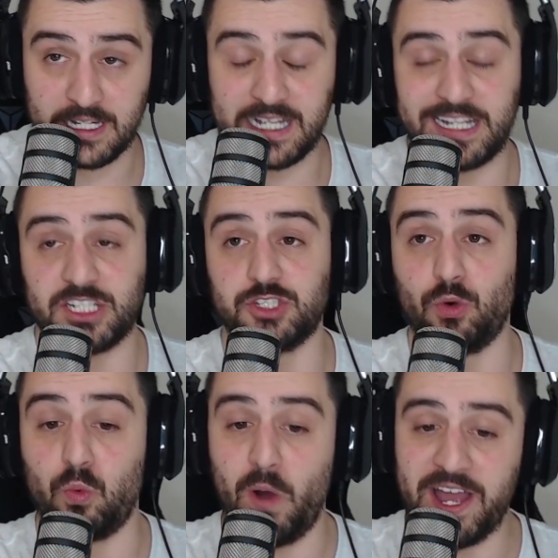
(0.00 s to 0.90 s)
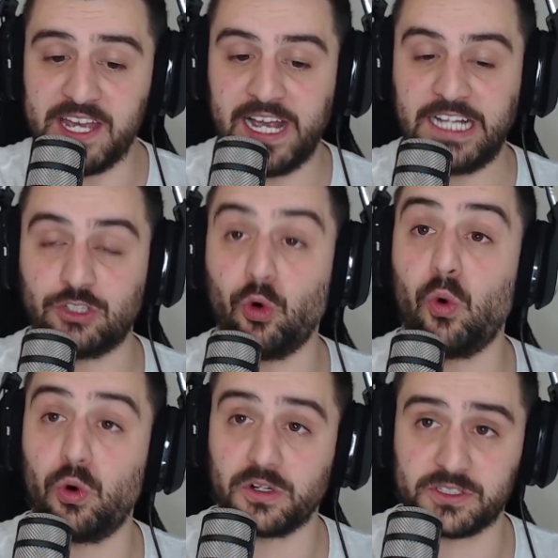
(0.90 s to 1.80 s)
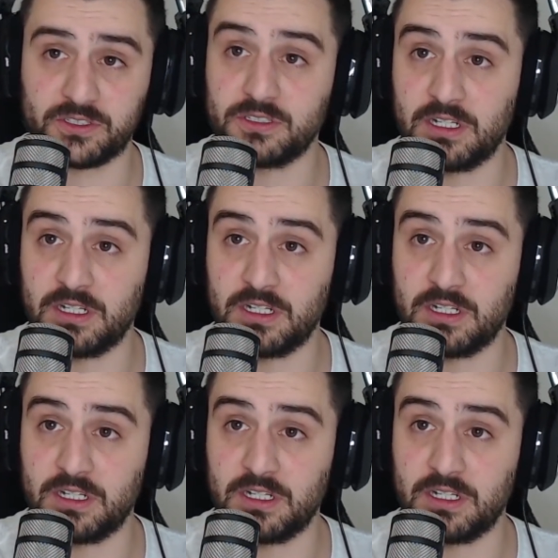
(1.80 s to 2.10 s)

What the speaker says: is the way he talks.